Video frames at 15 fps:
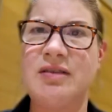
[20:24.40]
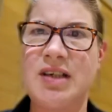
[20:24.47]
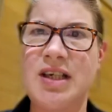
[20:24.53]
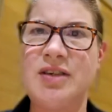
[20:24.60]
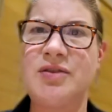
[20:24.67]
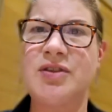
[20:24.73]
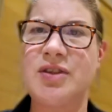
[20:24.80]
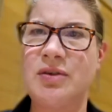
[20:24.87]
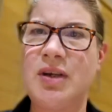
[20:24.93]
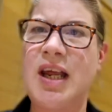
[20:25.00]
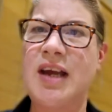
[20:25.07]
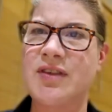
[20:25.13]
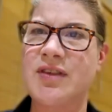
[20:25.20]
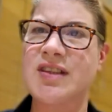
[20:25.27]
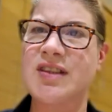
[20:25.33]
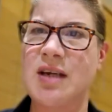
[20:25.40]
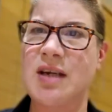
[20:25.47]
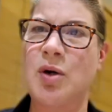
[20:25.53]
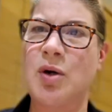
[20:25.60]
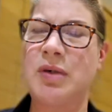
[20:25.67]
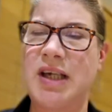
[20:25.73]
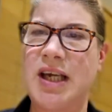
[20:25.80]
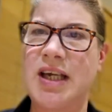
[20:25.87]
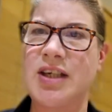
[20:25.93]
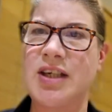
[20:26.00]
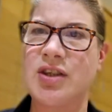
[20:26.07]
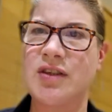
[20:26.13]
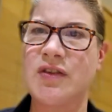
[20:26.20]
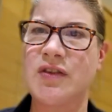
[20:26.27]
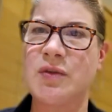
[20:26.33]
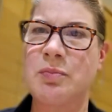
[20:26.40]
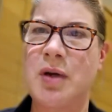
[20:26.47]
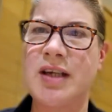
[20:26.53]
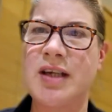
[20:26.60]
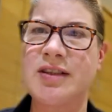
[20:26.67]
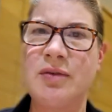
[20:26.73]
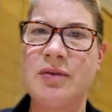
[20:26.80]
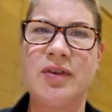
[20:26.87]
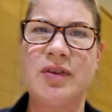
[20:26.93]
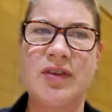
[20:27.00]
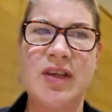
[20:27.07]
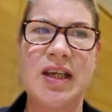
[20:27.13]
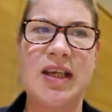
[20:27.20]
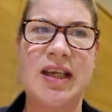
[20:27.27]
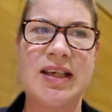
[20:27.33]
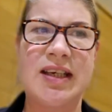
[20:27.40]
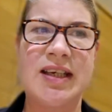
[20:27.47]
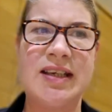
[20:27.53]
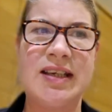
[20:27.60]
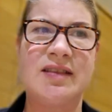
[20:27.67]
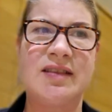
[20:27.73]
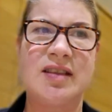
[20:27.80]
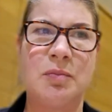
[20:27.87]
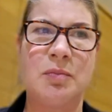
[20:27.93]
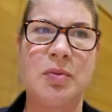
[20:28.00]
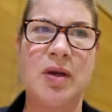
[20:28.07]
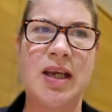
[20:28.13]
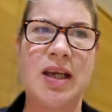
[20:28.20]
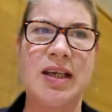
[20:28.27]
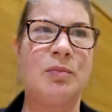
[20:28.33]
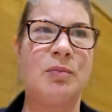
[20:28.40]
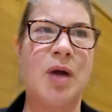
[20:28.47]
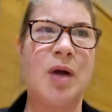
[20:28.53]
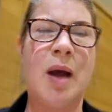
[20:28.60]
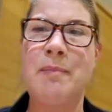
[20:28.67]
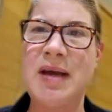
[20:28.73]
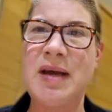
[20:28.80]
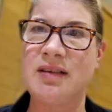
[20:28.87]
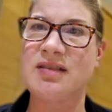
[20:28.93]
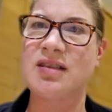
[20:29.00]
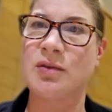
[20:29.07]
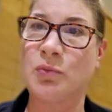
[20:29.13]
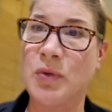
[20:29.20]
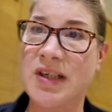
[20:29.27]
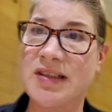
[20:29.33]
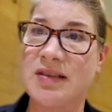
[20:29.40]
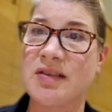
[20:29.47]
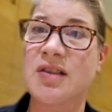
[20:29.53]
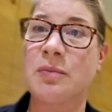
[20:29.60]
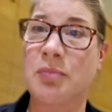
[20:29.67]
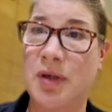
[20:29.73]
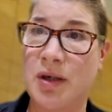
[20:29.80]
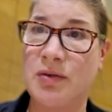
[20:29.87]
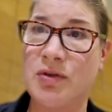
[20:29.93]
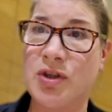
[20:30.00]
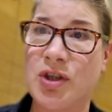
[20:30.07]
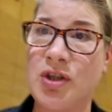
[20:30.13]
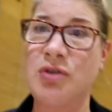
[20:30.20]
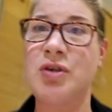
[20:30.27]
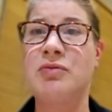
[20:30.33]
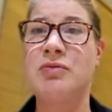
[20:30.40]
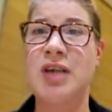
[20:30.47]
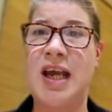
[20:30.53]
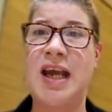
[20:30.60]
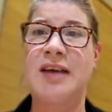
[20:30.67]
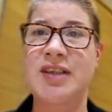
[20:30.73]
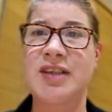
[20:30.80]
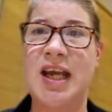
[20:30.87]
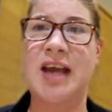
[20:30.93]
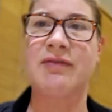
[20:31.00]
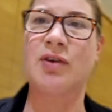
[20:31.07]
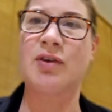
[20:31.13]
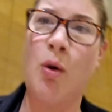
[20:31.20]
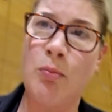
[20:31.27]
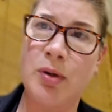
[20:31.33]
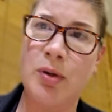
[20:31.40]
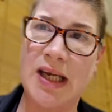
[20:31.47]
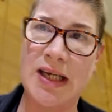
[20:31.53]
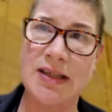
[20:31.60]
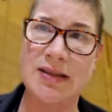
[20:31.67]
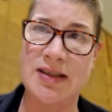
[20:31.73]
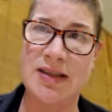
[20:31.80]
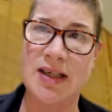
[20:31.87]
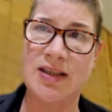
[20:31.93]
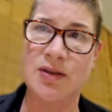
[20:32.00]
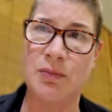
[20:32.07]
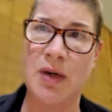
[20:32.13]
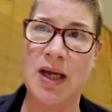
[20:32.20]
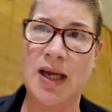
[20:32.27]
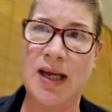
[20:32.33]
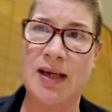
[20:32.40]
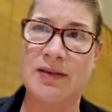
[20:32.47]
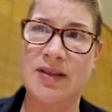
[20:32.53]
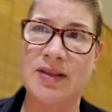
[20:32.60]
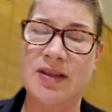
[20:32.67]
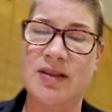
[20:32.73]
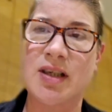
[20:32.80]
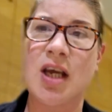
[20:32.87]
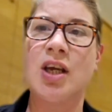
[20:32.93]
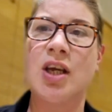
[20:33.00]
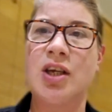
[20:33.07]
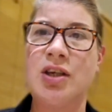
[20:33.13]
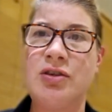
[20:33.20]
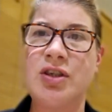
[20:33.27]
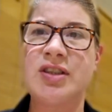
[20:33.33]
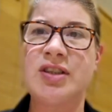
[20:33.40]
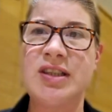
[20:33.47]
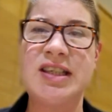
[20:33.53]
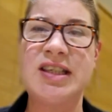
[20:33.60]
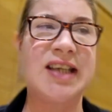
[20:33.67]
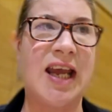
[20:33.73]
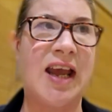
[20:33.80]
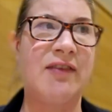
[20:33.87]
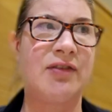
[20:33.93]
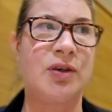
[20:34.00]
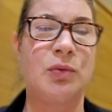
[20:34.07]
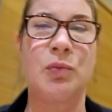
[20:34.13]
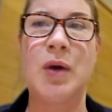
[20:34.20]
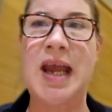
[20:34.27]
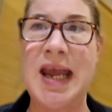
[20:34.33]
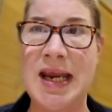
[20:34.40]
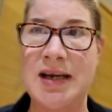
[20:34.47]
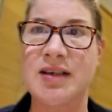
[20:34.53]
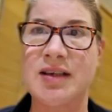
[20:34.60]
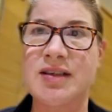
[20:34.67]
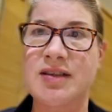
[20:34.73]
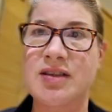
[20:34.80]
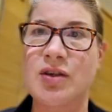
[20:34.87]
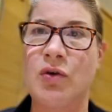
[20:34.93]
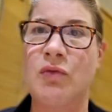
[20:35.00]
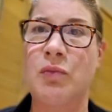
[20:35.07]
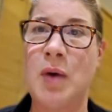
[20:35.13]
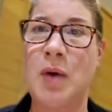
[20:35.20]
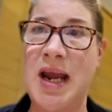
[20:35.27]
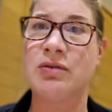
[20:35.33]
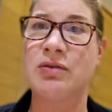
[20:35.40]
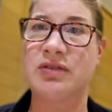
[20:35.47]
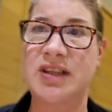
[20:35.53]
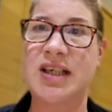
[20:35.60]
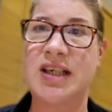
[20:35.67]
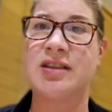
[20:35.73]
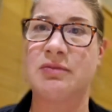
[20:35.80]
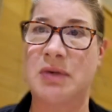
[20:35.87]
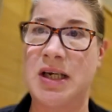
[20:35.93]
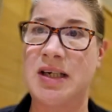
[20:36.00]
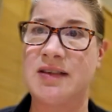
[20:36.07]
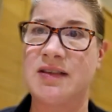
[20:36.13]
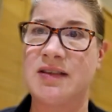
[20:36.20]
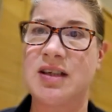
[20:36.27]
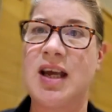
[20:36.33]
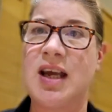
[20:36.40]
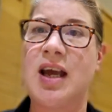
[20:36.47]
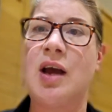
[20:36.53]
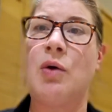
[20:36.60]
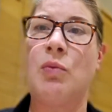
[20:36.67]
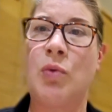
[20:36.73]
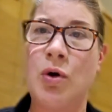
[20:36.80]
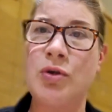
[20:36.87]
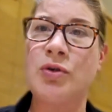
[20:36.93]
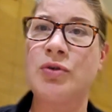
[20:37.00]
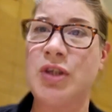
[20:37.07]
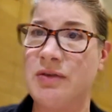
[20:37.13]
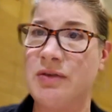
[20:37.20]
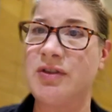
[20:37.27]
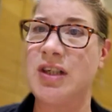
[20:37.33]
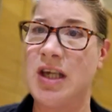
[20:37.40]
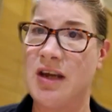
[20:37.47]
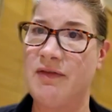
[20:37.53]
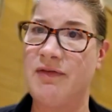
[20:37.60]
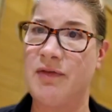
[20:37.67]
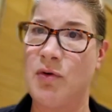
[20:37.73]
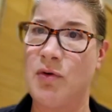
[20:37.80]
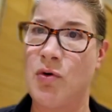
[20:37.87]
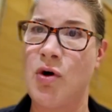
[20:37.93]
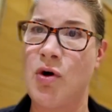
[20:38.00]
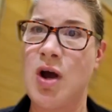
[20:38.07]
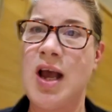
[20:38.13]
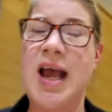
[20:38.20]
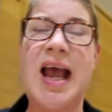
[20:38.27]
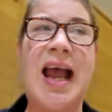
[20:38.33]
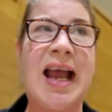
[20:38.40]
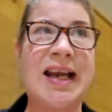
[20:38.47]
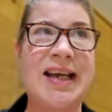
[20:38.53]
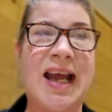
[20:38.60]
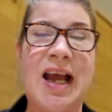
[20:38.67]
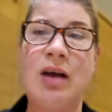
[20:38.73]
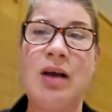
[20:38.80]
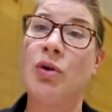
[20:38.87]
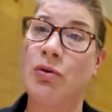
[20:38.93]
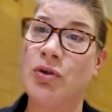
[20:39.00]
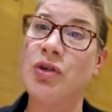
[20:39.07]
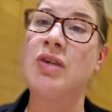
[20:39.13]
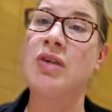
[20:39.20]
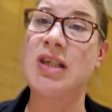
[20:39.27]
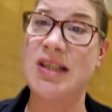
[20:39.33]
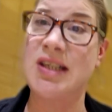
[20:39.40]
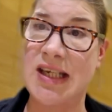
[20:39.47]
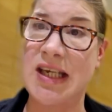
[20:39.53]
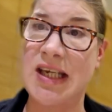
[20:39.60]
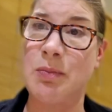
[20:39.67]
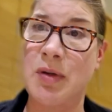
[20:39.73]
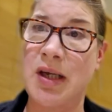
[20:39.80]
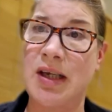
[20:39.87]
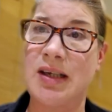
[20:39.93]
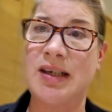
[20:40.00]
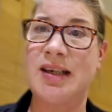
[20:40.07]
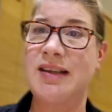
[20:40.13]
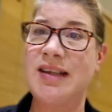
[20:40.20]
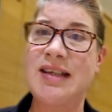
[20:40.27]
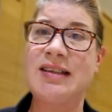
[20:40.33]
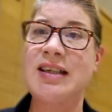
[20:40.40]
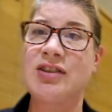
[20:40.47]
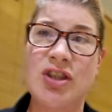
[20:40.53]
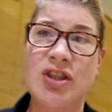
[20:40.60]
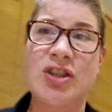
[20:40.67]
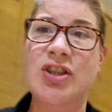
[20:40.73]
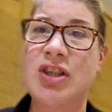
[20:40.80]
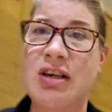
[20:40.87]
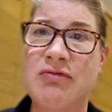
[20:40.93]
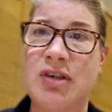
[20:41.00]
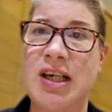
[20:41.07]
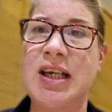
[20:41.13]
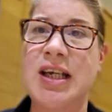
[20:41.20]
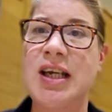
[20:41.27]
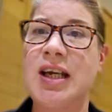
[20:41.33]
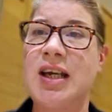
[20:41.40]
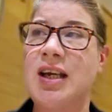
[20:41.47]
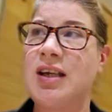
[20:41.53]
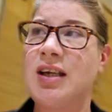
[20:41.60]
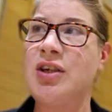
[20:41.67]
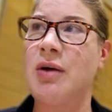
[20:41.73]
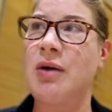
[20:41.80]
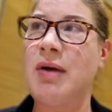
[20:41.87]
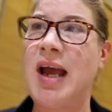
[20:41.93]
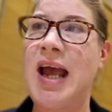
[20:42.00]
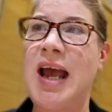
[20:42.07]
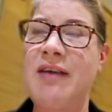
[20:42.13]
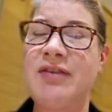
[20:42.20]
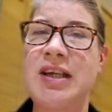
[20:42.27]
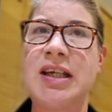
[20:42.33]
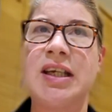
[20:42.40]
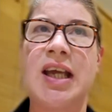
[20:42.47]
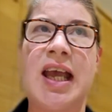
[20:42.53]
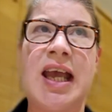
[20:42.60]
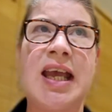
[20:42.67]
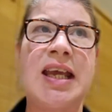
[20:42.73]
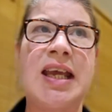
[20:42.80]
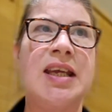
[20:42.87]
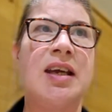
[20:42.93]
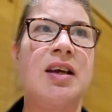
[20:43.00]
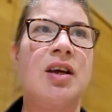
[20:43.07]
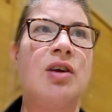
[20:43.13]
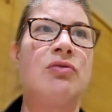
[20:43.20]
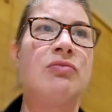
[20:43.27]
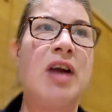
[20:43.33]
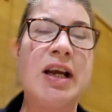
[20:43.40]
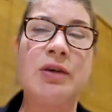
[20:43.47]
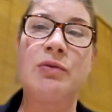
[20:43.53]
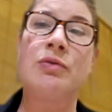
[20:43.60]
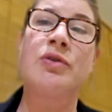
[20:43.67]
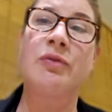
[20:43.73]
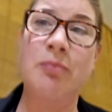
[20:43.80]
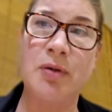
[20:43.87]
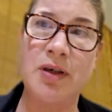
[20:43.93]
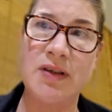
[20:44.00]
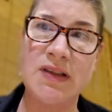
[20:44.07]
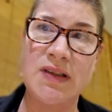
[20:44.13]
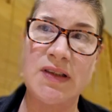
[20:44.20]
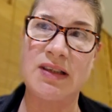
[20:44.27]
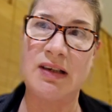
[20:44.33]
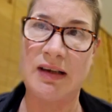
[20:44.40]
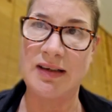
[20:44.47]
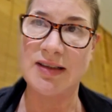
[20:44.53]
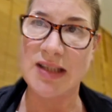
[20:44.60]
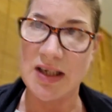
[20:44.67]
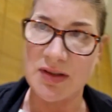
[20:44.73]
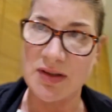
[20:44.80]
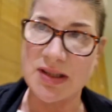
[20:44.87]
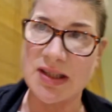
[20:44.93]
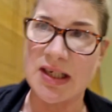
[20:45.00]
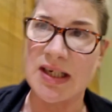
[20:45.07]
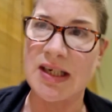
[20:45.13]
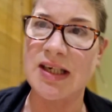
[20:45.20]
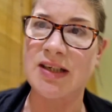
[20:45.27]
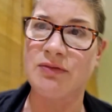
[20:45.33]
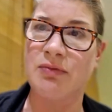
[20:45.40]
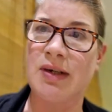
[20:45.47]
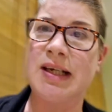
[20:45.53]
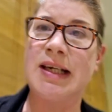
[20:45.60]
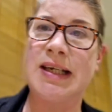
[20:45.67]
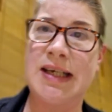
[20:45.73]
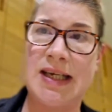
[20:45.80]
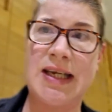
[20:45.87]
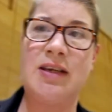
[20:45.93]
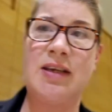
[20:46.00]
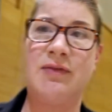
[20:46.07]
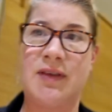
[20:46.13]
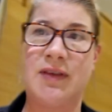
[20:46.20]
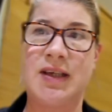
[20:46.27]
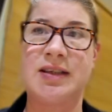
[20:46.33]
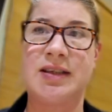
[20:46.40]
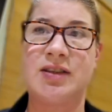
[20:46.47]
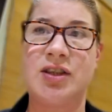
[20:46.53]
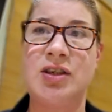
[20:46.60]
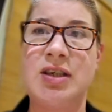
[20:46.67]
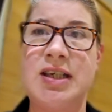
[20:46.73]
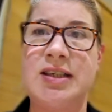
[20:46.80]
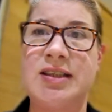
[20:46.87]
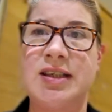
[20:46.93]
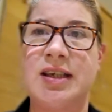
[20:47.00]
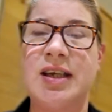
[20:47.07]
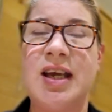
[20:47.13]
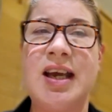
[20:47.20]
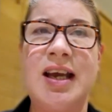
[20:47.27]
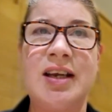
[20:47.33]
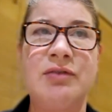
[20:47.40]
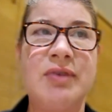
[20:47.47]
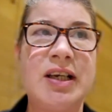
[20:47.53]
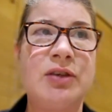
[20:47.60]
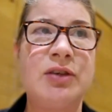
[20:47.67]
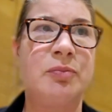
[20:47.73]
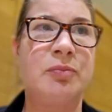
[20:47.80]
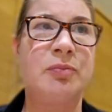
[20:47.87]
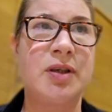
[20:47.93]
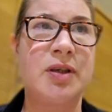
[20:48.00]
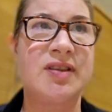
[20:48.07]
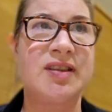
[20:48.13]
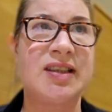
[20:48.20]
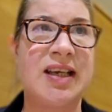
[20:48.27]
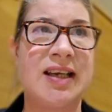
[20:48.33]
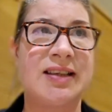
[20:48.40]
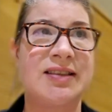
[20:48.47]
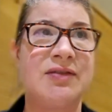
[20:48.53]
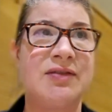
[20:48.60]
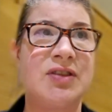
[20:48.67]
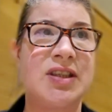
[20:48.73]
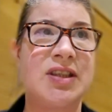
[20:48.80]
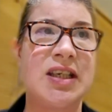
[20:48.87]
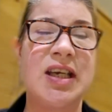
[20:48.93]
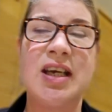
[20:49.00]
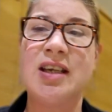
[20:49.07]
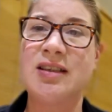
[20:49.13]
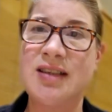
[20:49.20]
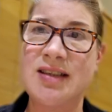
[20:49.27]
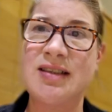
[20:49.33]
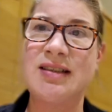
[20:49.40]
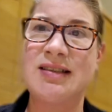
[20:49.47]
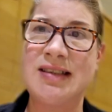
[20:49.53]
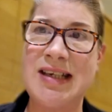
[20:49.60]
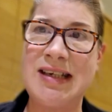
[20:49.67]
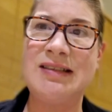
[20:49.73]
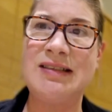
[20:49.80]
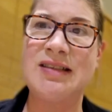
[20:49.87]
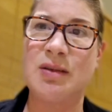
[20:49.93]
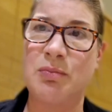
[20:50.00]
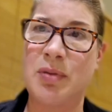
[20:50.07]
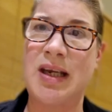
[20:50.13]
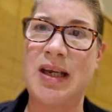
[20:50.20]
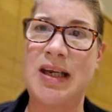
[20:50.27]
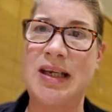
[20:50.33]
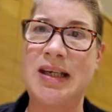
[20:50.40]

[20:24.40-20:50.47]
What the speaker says: You still have the same obligations, but I don't think it needs to be a bells and whistles approach. You don't have to have complicated data warehouses. You just need to have an awareness of where your data is, what you're using it for, and how long you need to keep it. And I think that's just generally, having a record of processing activity is really key for this. You need to, and a record of processing activity doesn't need to be